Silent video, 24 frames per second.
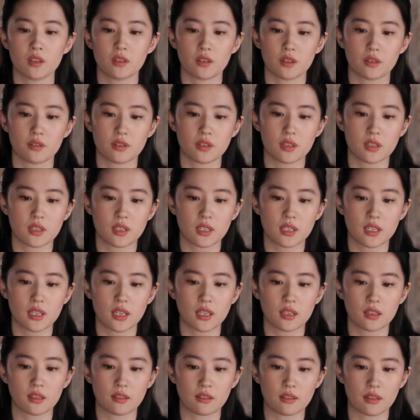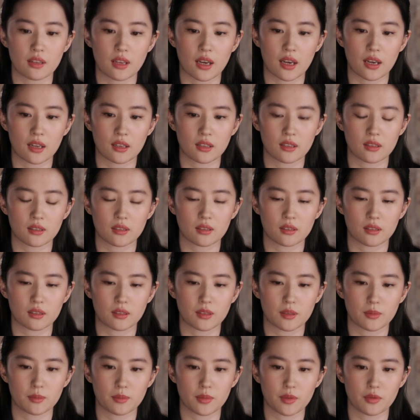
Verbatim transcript: There is a scene that uh,